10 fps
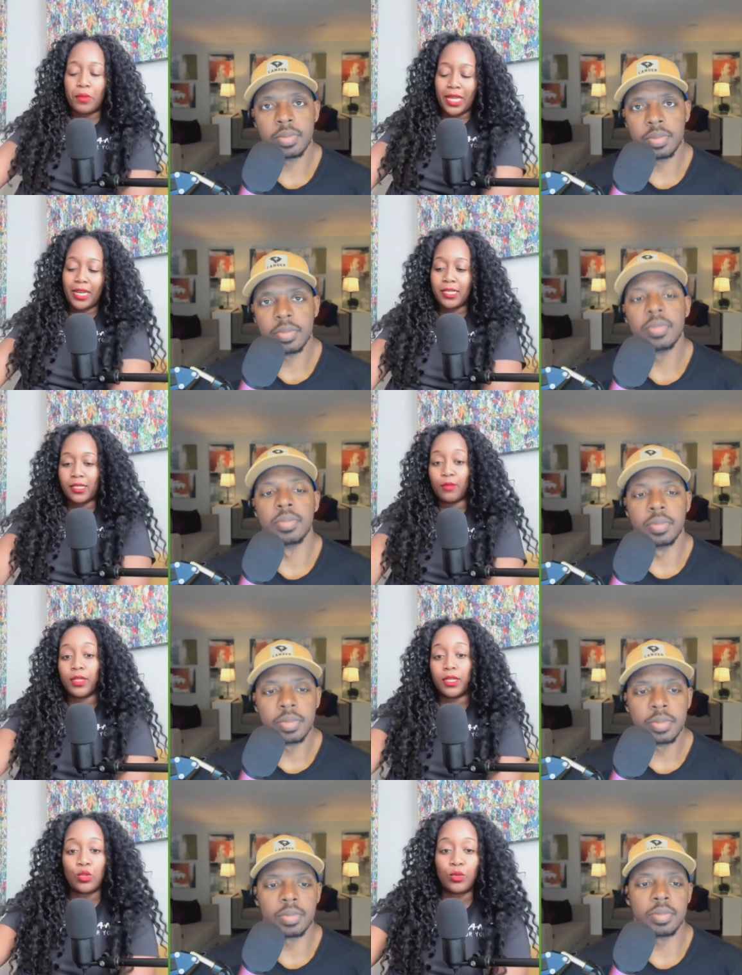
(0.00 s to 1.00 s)
Speaker 1: but that is
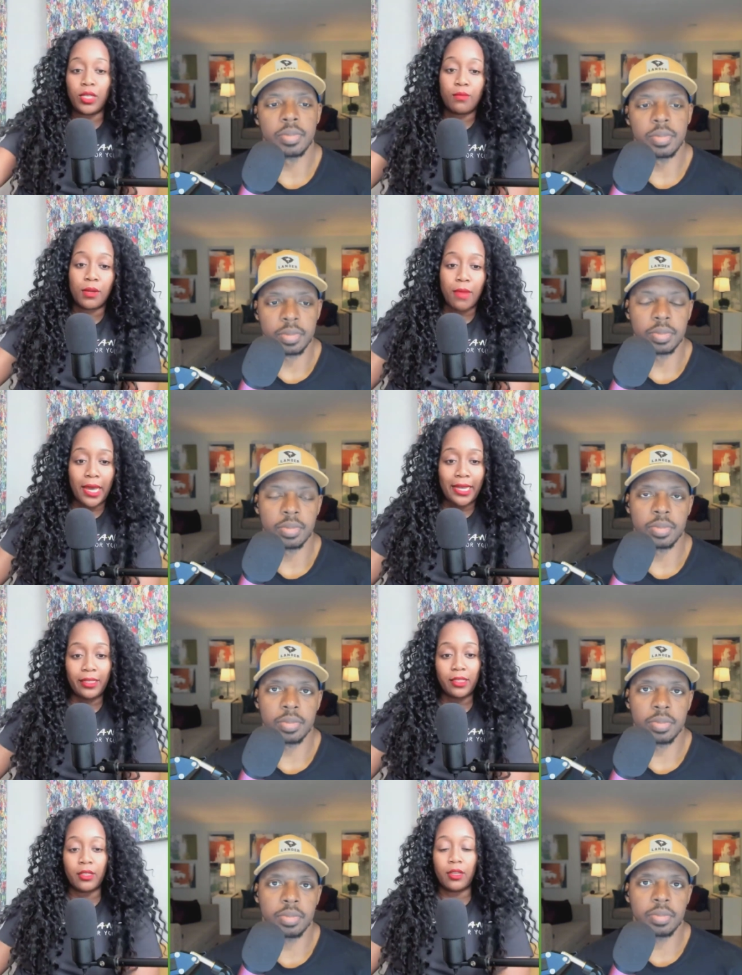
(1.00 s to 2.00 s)
something to keep in
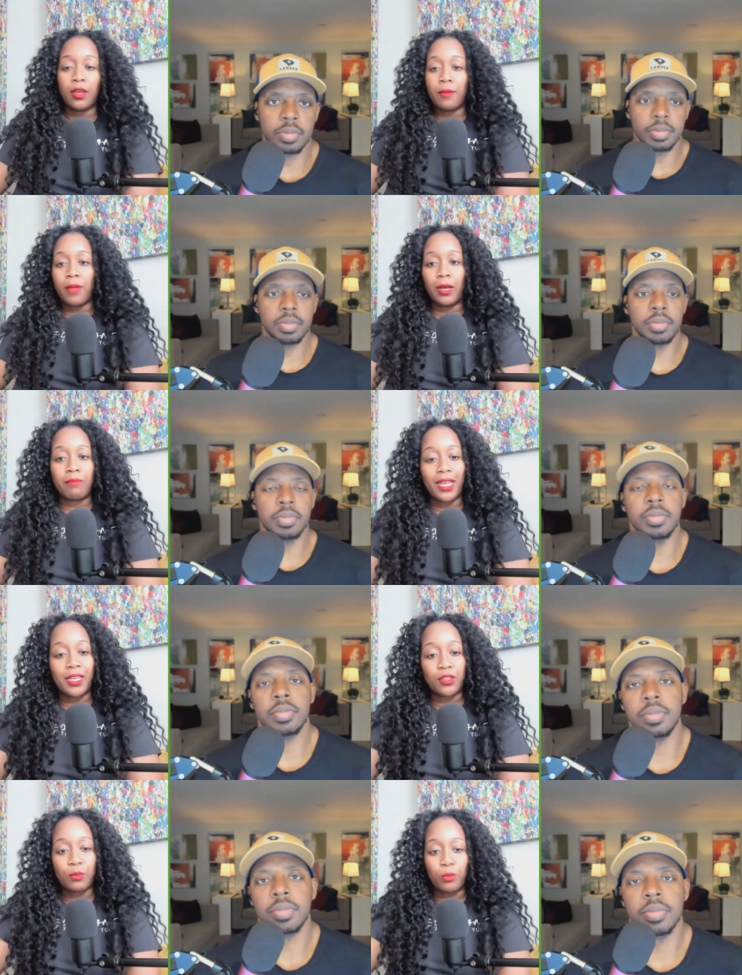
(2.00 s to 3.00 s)
mind. Um,
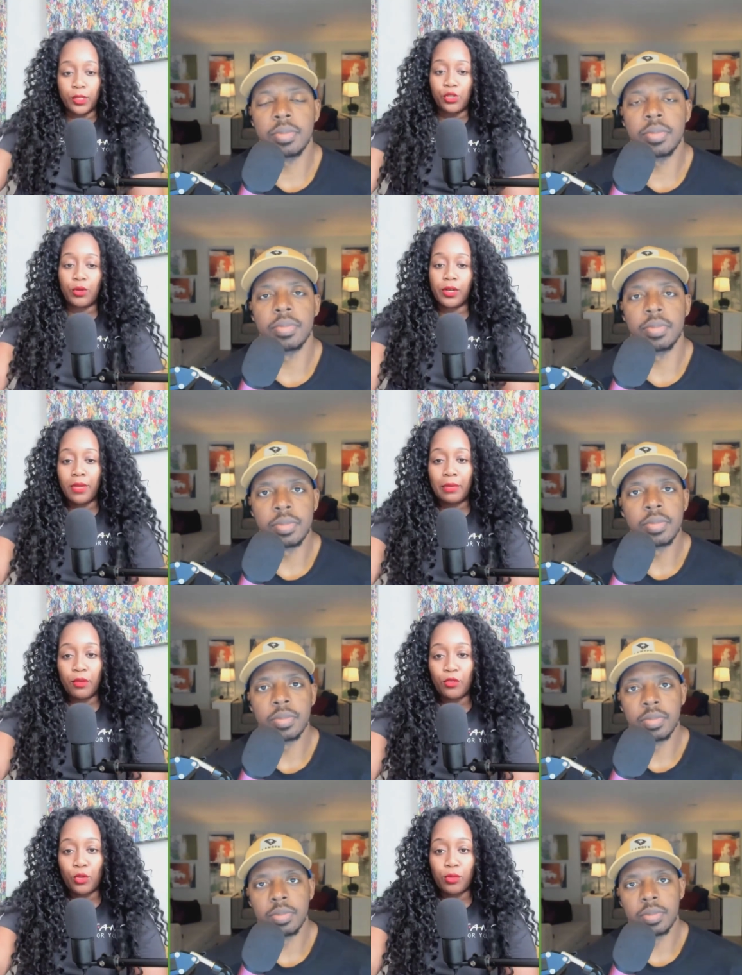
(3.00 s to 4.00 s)
any other points you want to
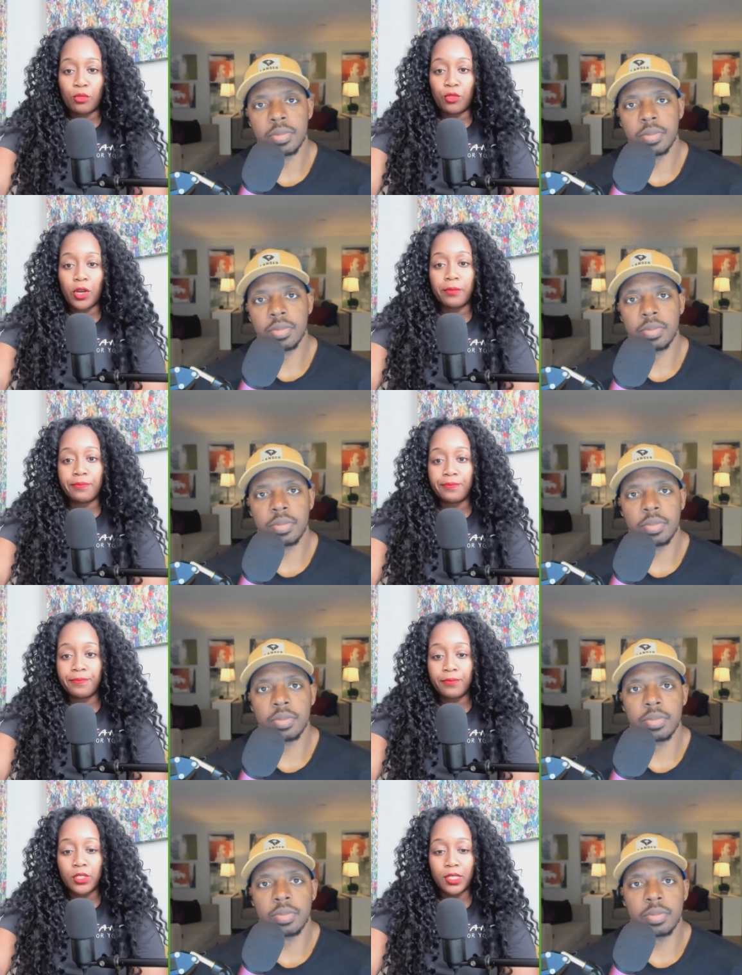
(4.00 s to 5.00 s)
make before we move on?
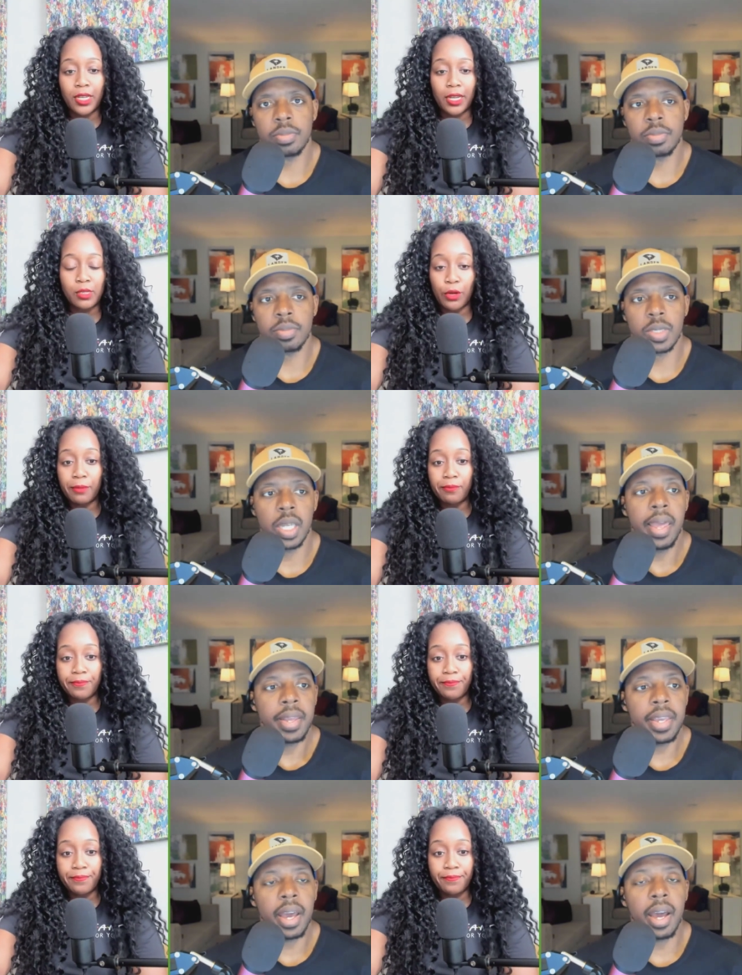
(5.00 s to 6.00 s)
to the next point?
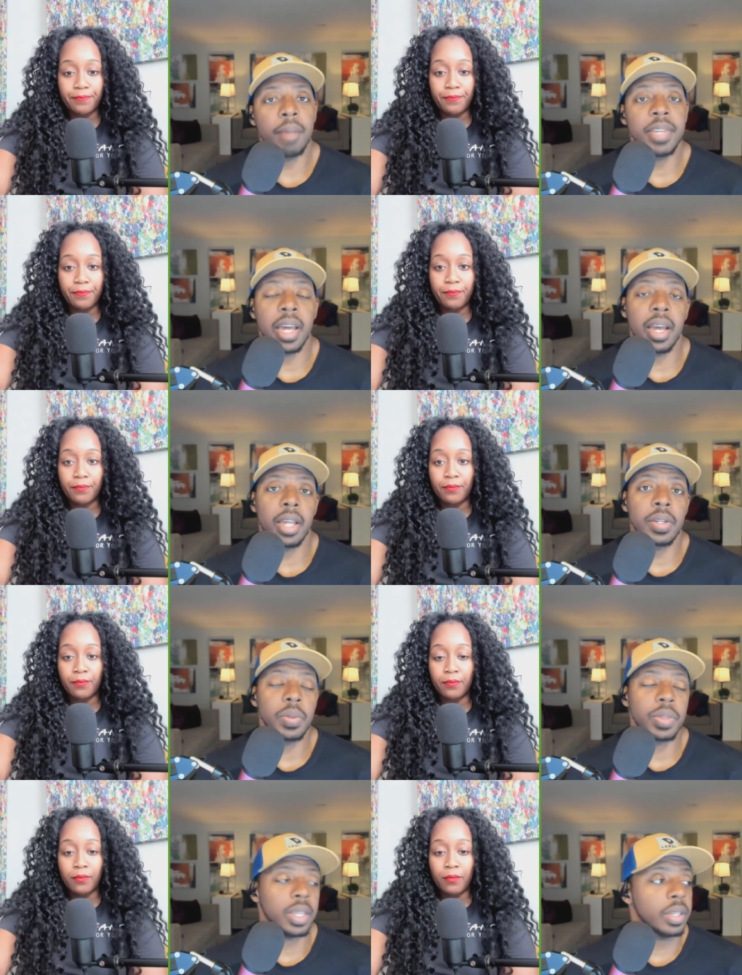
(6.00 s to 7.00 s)
Speaker 2: Yeah, I mean, I, I,
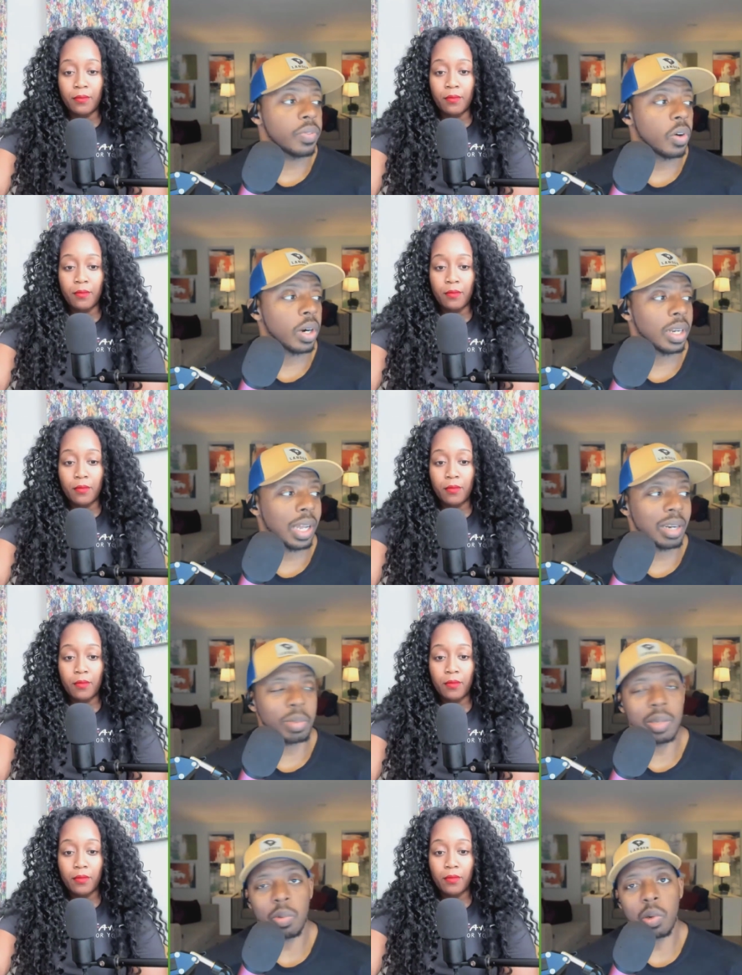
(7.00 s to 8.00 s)
do think for a lot
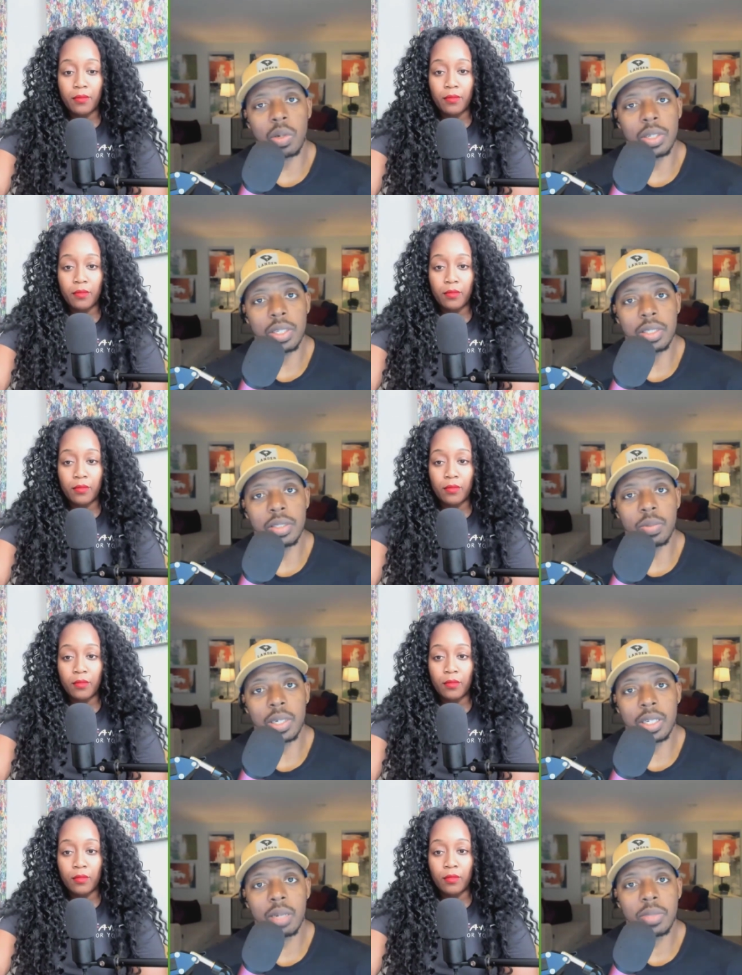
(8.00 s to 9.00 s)
of people is
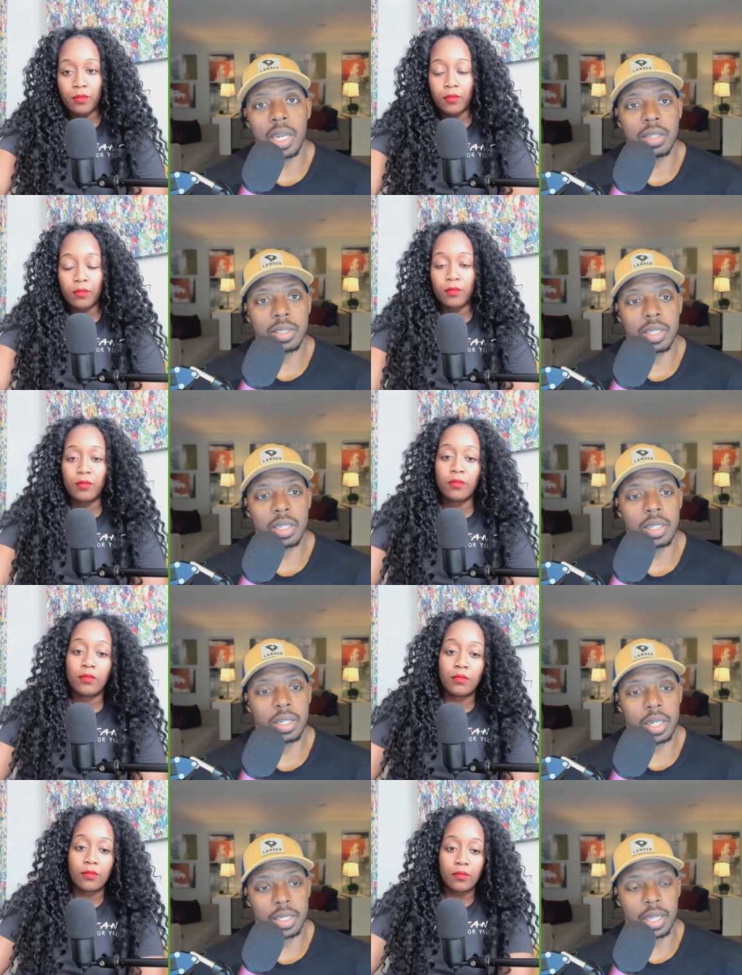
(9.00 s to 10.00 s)
when it comes down
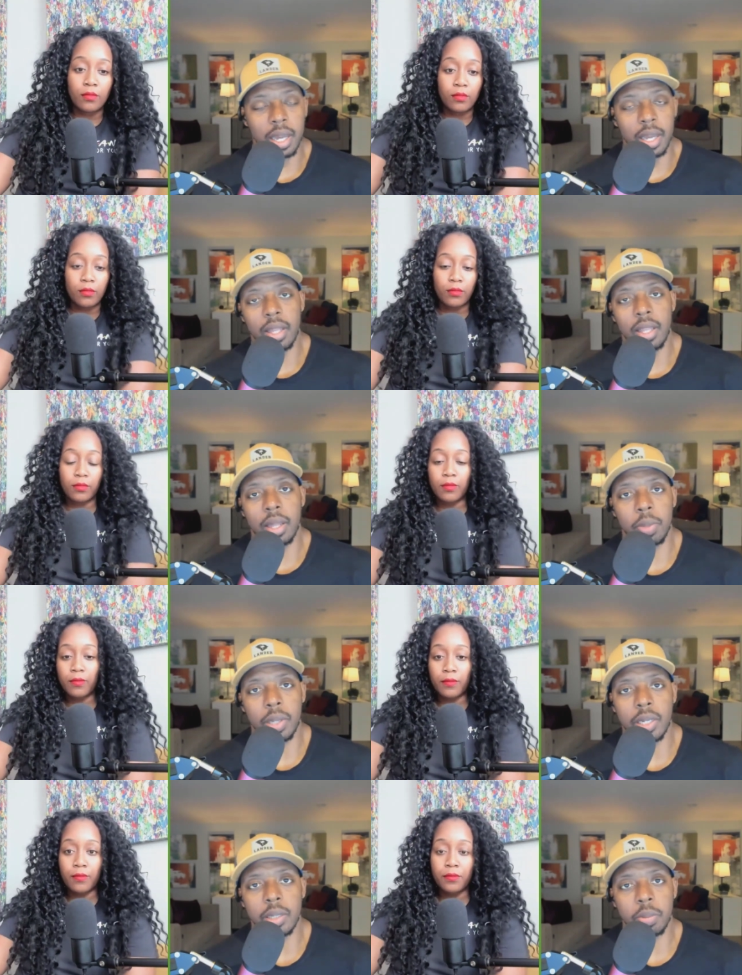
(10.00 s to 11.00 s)
to like that,
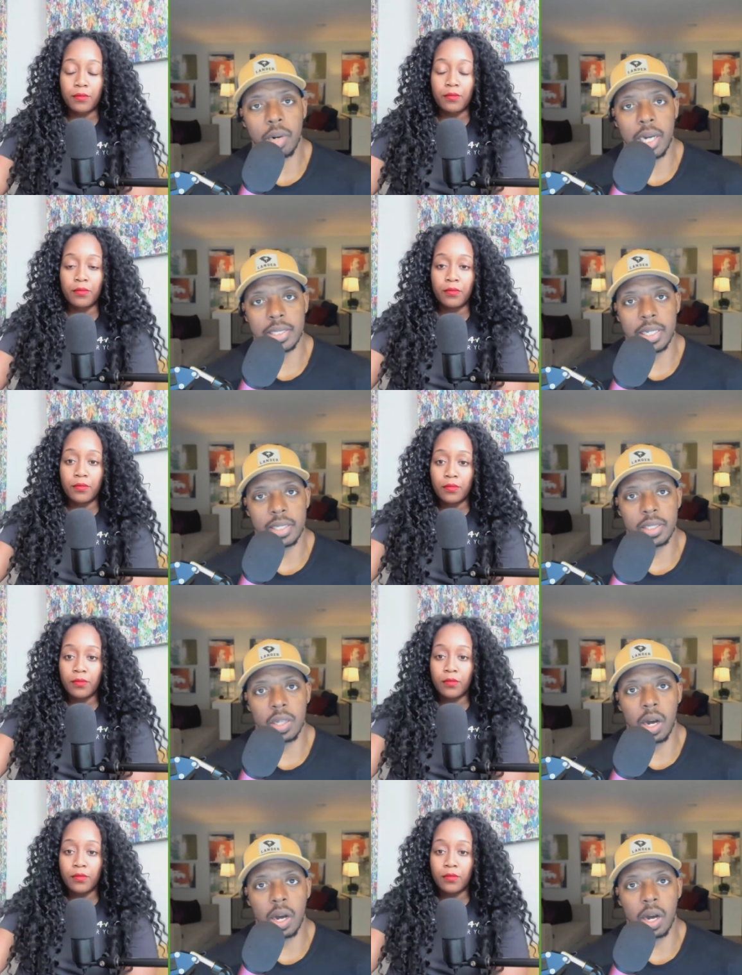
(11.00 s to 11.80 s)
billing process,